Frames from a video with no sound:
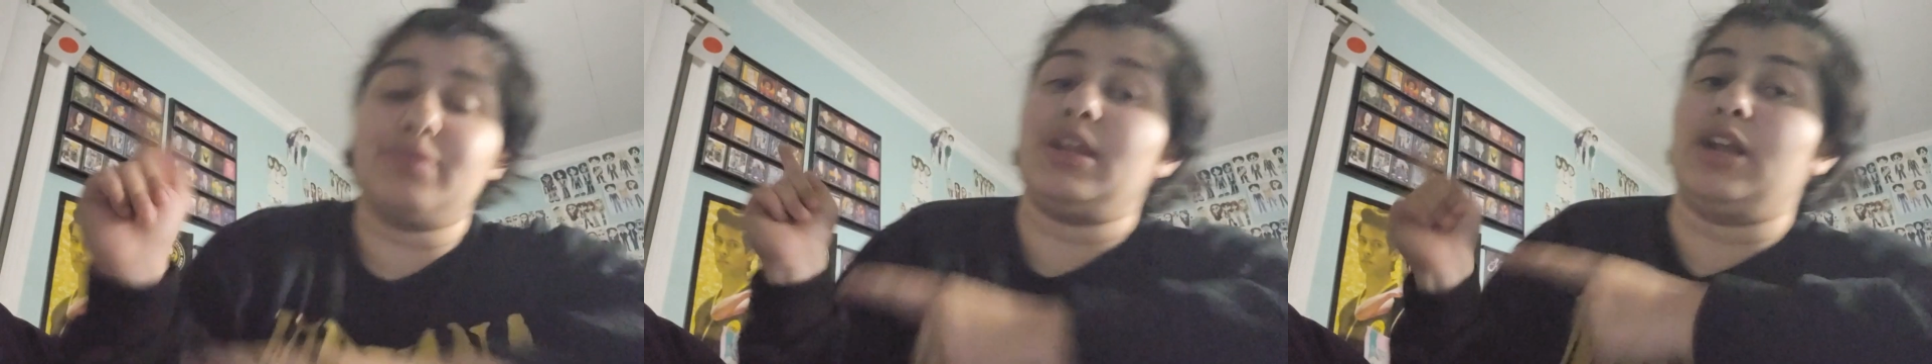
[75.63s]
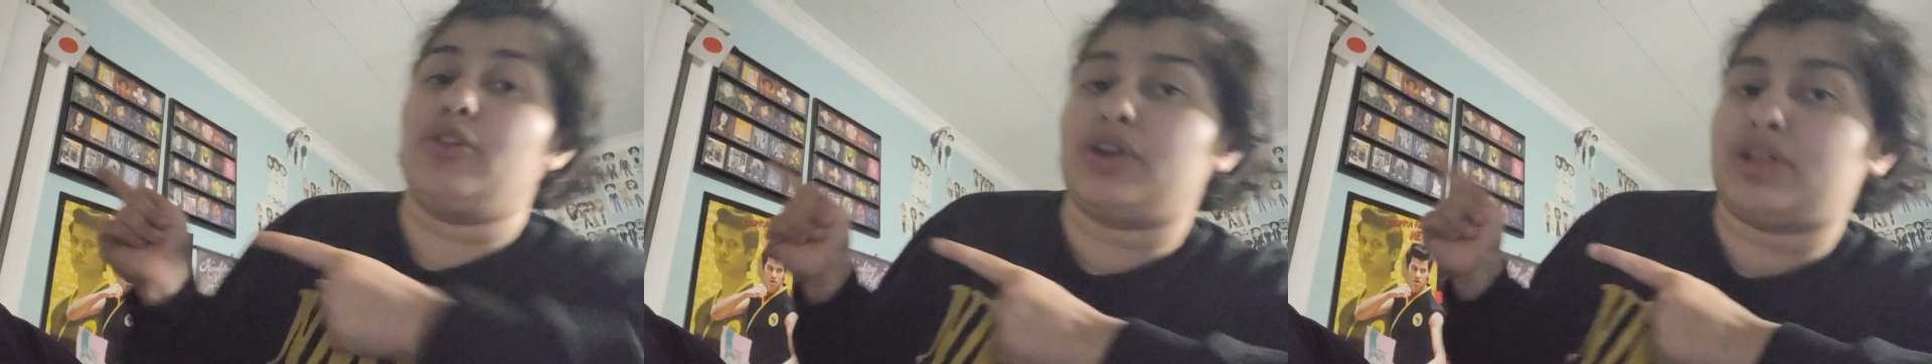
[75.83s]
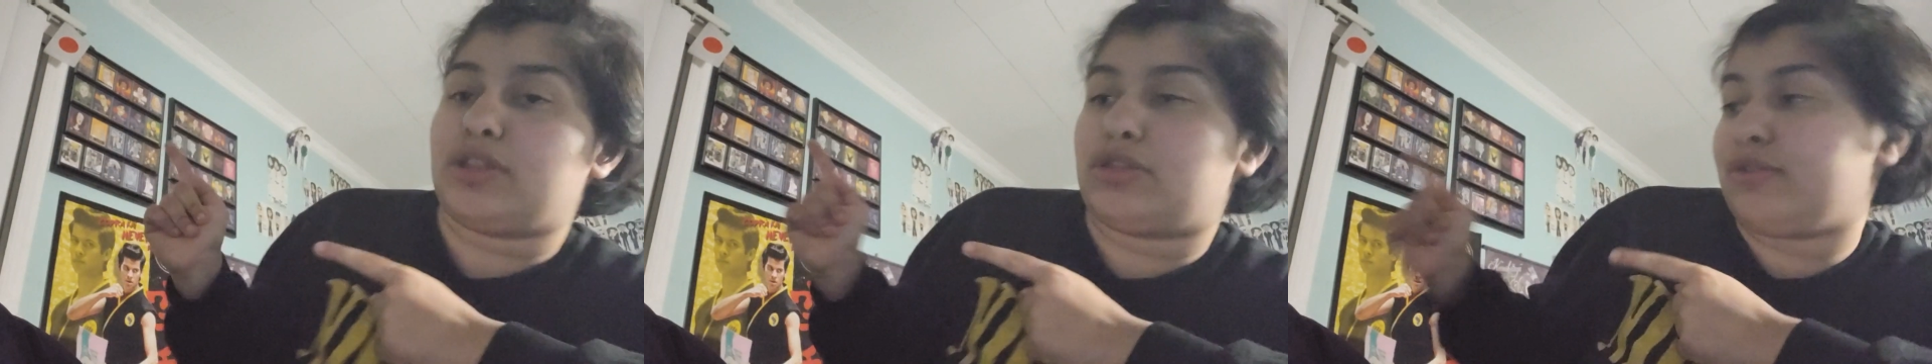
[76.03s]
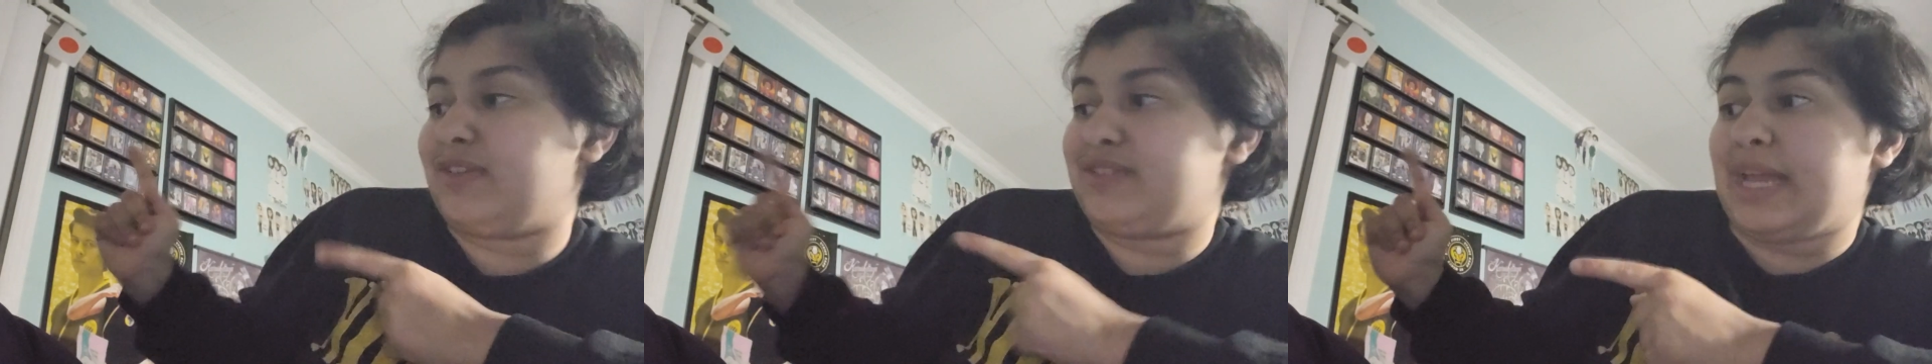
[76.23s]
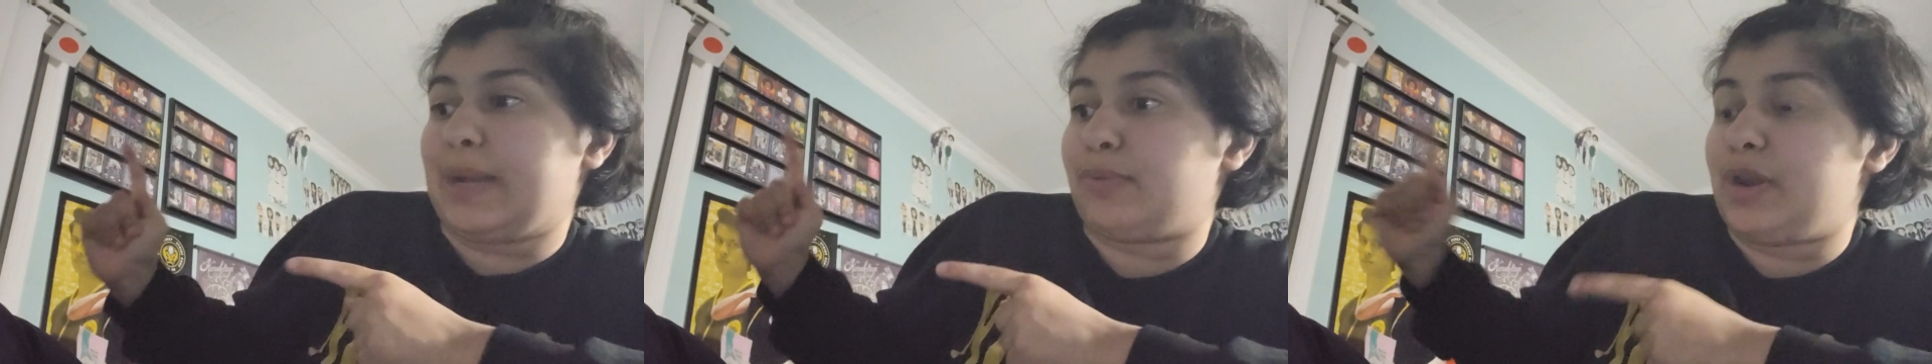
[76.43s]
Here, look, the Thrifty
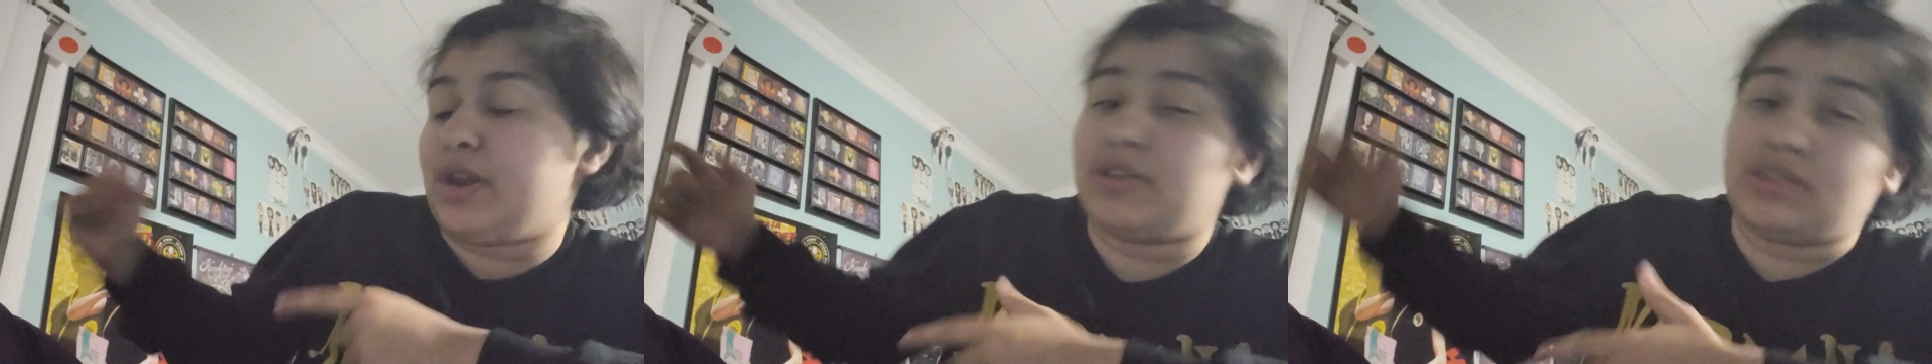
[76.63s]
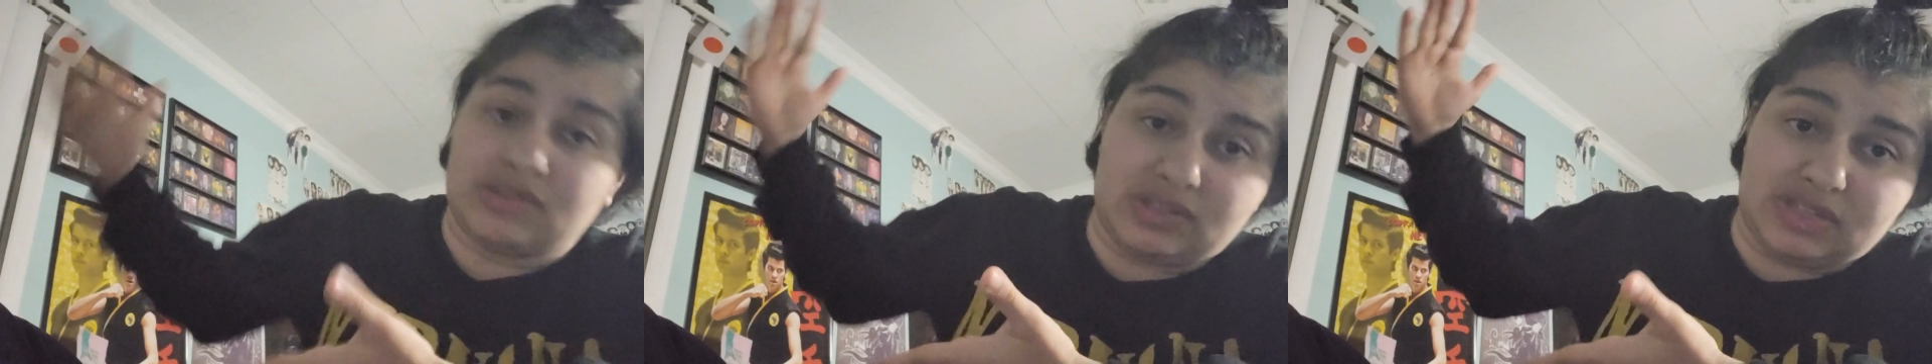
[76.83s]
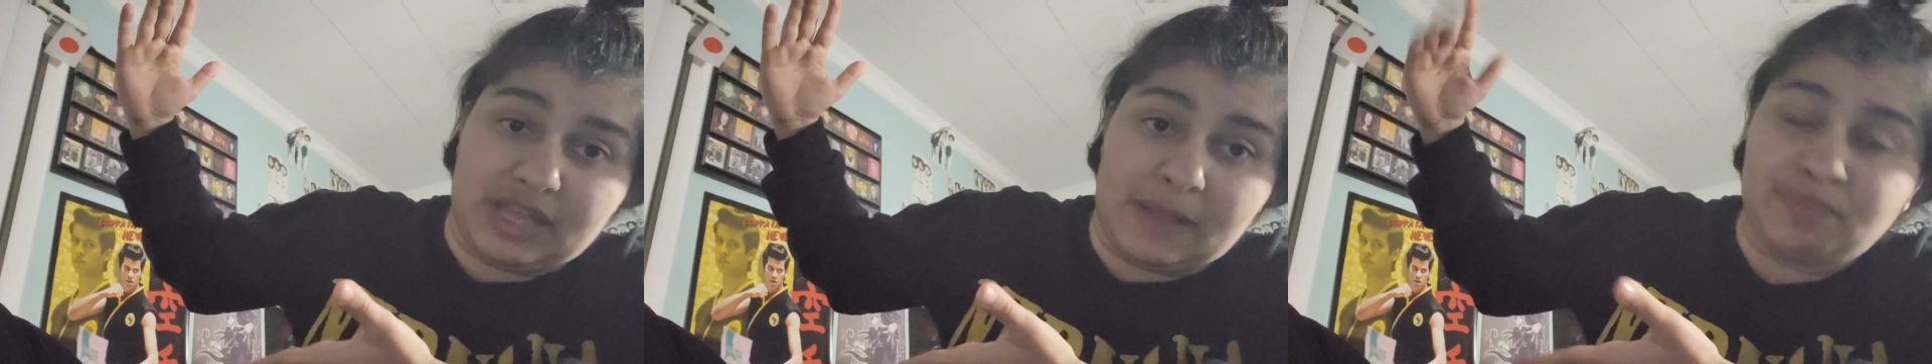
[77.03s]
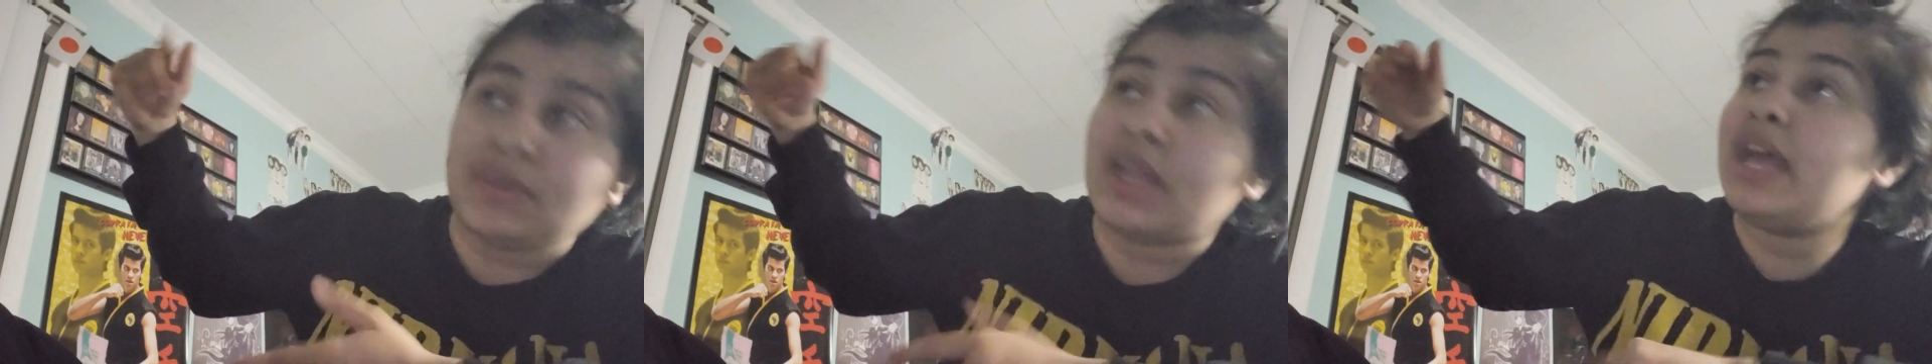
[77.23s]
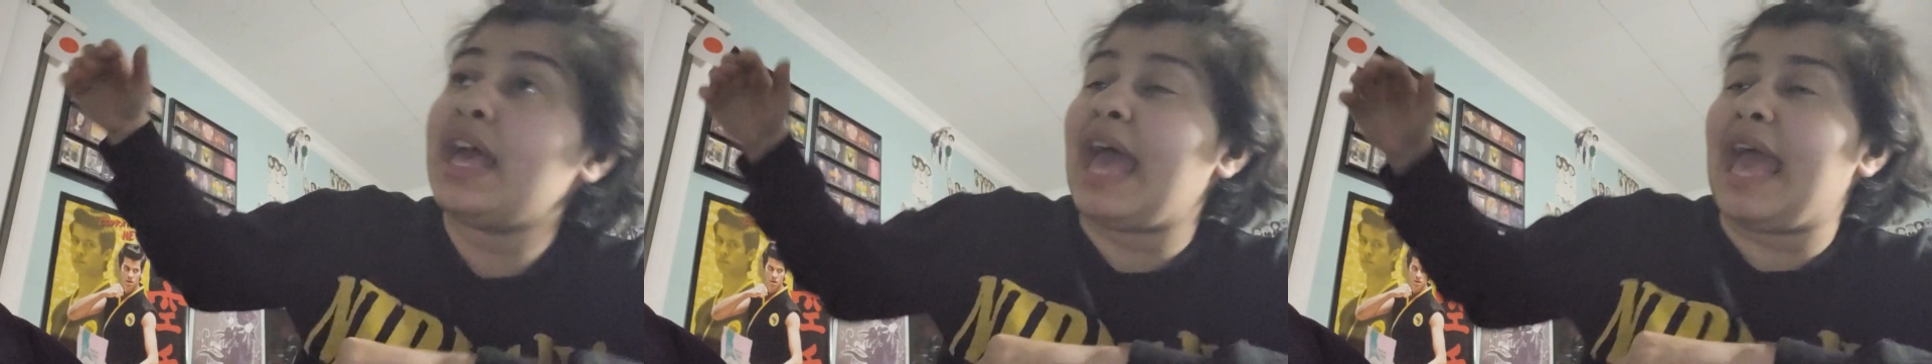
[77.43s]
Typewriter. This is him.
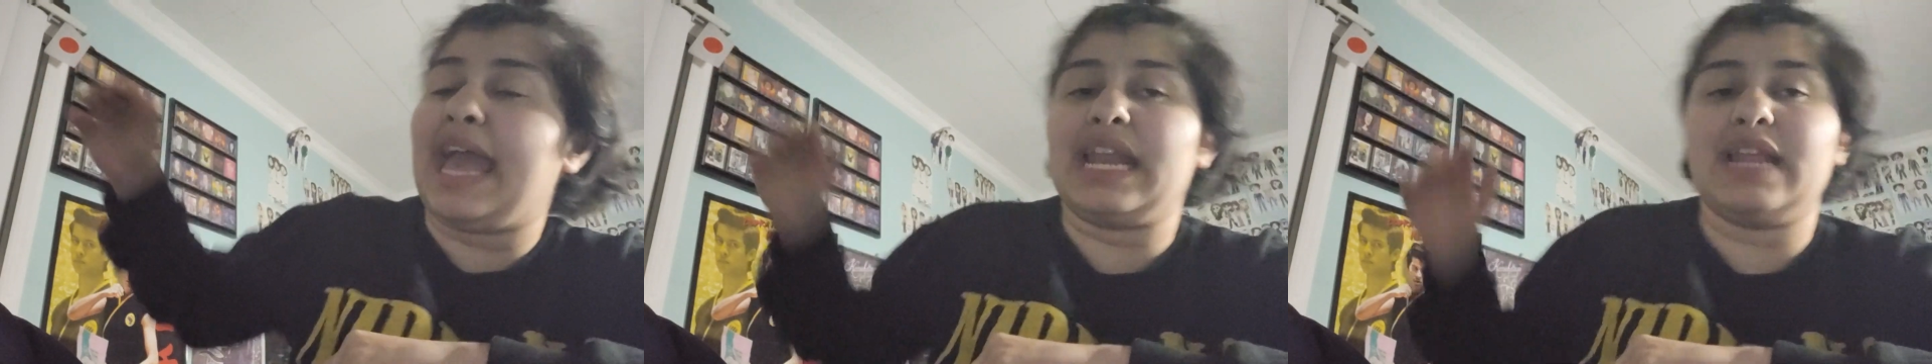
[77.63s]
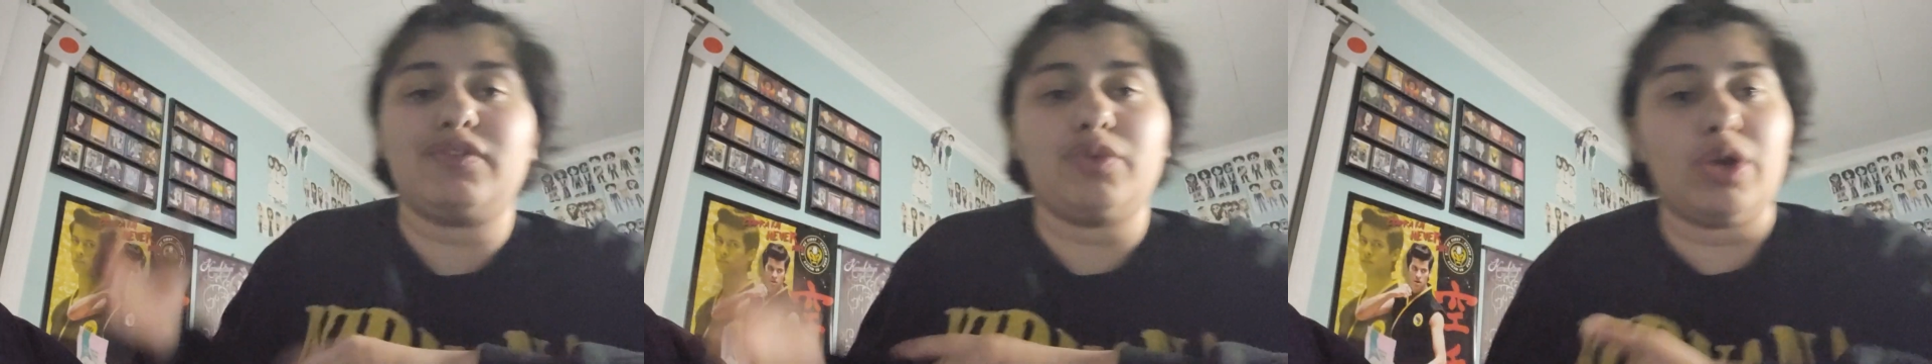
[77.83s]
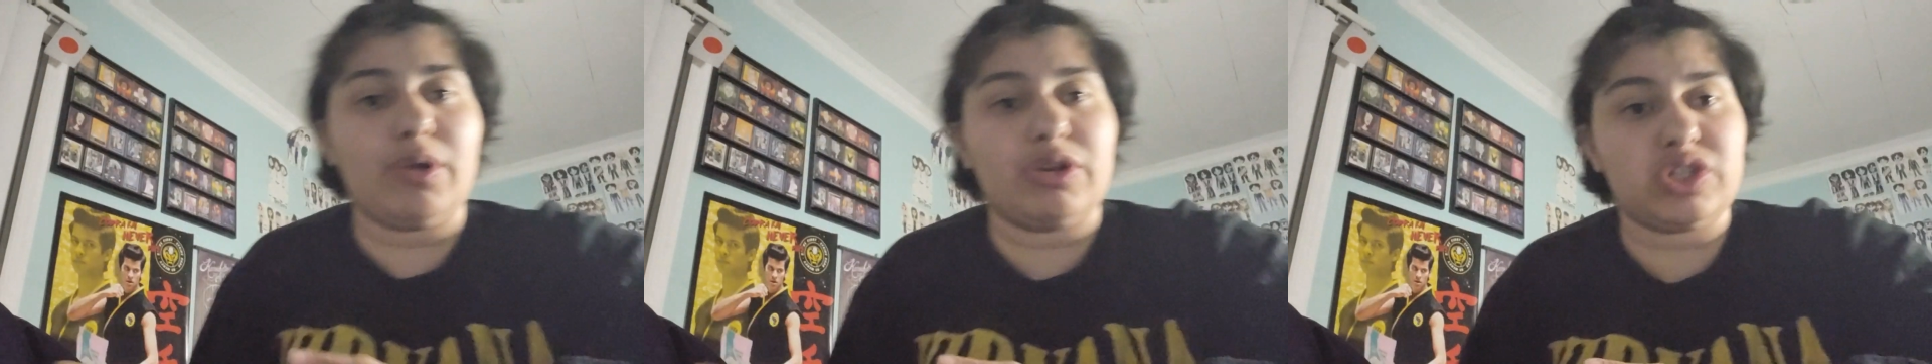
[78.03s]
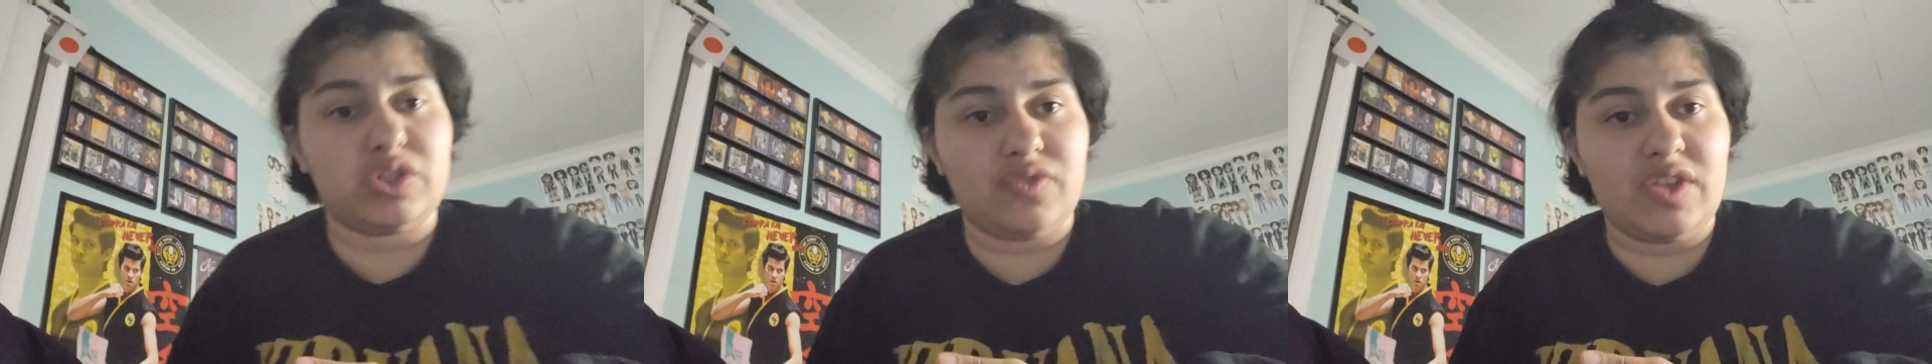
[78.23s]
And if you want to watch his